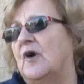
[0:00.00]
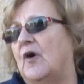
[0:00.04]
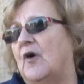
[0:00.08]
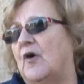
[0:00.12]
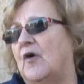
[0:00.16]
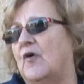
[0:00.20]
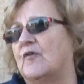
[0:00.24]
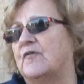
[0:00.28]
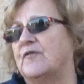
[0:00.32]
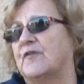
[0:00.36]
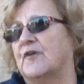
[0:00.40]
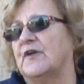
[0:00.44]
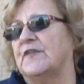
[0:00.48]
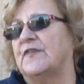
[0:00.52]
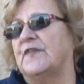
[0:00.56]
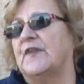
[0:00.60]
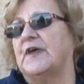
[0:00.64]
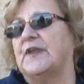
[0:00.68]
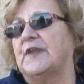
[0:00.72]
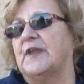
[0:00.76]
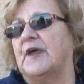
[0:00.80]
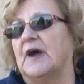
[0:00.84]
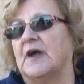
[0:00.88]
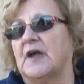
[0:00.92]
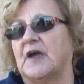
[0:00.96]
over in
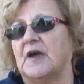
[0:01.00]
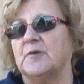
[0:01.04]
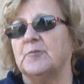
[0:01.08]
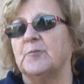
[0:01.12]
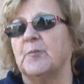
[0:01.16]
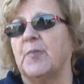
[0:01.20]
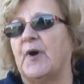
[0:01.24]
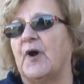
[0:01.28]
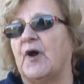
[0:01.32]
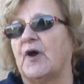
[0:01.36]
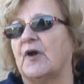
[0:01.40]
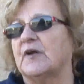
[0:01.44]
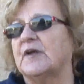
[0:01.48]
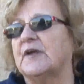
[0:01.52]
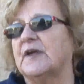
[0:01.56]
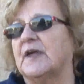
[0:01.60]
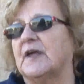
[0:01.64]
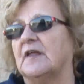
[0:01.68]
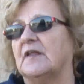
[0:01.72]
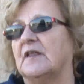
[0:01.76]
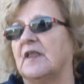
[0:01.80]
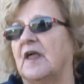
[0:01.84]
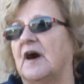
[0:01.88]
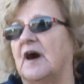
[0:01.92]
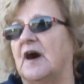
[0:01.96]
the Nugget
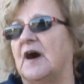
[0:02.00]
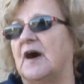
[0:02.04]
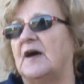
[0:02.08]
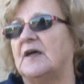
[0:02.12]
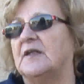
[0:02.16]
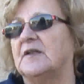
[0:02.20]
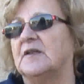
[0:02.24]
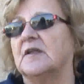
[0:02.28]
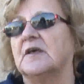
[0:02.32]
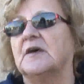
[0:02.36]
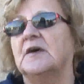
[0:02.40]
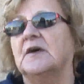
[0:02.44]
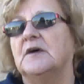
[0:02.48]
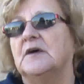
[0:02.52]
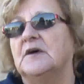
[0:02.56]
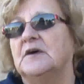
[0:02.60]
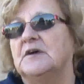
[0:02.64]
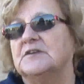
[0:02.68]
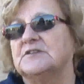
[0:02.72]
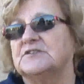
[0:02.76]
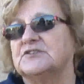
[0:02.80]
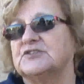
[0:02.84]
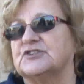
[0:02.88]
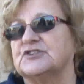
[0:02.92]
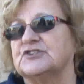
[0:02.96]
parking lot
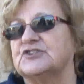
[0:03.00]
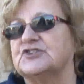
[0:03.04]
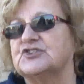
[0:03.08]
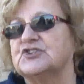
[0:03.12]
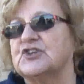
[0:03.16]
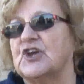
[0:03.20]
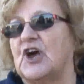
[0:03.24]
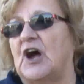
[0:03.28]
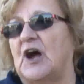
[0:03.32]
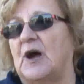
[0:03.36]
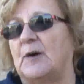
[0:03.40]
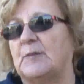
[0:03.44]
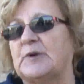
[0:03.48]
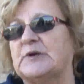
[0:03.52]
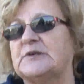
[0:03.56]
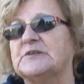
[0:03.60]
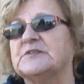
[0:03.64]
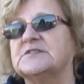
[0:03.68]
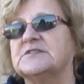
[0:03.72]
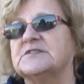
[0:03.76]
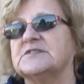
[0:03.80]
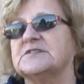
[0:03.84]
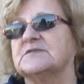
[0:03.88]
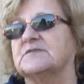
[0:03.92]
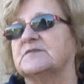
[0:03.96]
to
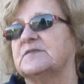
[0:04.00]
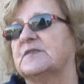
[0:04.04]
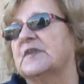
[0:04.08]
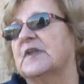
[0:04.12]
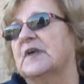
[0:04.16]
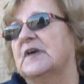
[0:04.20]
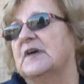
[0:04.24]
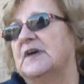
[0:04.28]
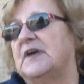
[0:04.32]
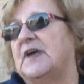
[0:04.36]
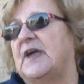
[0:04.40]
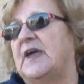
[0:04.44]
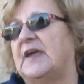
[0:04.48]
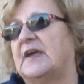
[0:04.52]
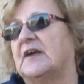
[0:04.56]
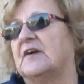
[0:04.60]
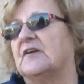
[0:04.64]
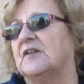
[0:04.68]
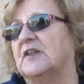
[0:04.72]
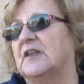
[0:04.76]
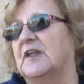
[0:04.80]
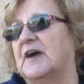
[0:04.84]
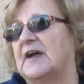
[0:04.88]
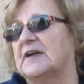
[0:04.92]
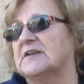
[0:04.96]
Shamus. He
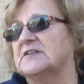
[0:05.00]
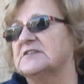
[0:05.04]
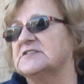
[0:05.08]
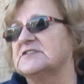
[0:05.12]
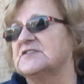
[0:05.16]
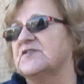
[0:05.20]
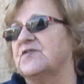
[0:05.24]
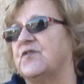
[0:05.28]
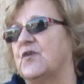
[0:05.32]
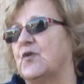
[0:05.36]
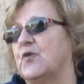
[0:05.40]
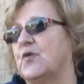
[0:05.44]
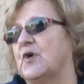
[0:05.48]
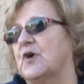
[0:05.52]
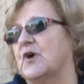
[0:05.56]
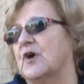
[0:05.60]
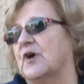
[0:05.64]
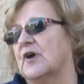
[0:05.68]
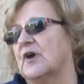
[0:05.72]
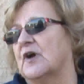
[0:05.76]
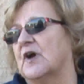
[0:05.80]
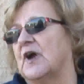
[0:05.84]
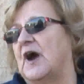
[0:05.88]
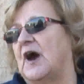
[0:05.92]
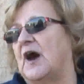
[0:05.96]
collects
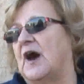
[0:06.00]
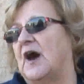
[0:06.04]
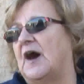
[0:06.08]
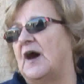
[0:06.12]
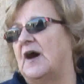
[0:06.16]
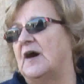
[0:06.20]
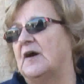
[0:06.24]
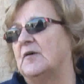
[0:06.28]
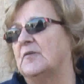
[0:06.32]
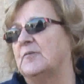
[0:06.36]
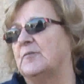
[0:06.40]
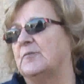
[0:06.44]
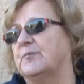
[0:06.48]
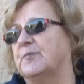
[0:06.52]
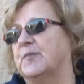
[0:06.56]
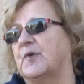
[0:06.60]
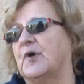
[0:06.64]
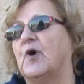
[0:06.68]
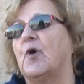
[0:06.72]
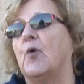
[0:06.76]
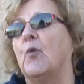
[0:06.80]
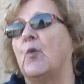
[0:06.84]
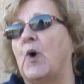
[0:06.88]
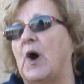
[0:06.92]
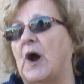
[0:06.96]
for
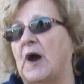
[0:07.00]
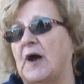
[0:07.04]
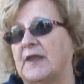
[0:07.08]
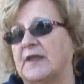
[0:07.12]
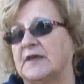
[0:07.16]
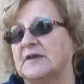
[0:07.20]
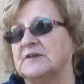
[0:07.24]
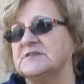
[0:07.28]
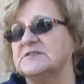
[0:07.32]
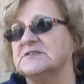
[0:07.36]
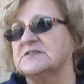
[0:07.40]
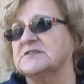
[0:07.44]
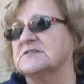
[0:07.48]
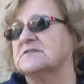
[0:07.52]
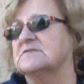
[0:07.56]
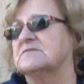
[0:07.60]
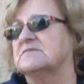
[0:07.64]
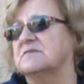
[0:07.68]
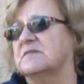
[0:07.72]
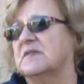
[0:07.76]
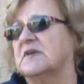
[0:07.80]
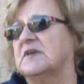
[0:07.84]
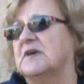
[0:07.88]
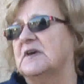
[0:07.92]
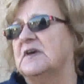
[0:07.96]
Kiwanis,
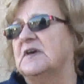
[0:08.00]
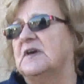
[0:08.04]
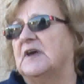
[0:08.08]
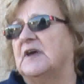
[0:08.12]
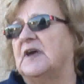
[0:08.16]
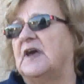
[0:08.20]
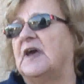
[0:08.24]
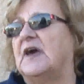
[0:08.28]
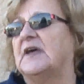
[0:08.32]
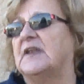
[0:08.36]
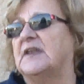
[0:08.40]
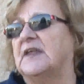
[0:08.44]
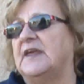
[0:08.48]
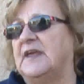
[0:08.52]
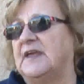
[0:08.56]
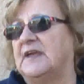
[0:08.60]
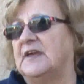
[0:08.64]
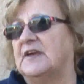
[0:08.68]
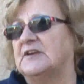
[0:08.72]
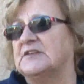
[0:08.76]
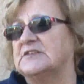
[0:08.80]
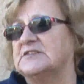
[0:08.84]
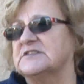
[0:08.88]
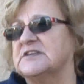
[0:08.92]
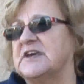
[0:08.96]
and he
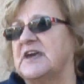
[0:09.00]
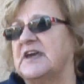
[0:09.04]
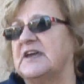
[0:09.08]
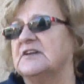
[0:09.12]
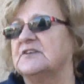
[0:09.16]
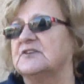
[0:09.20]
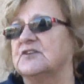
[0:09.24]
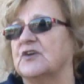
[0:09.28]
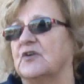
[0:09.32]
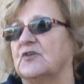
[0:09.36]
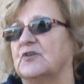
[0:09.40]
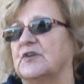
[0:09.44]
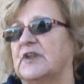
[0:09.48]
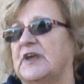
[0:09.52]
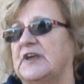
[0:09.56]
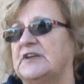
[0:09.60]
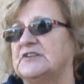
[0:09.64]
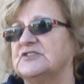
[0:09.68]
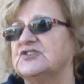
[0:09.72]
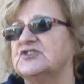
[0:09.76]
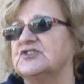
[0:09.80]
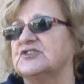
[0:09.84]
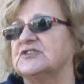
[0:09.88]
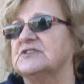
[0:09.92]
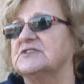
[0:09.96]
could take
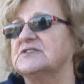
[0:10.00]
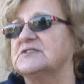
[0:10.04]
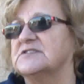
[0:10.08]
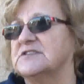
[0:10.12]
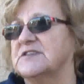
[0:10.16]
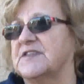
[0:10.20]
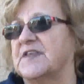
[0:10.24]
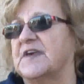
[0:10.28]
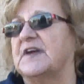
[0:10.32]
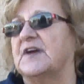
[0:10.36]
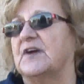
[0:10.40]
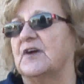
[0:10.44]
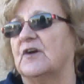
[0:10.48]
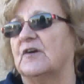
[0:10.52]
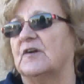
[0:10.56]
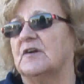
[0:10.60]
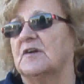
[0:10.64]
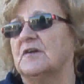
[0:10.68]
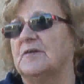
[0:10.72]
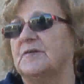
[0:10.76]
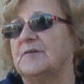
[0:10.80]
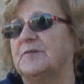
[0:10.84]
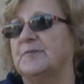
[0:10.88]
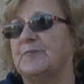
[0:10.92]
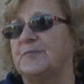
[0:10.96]
donations there.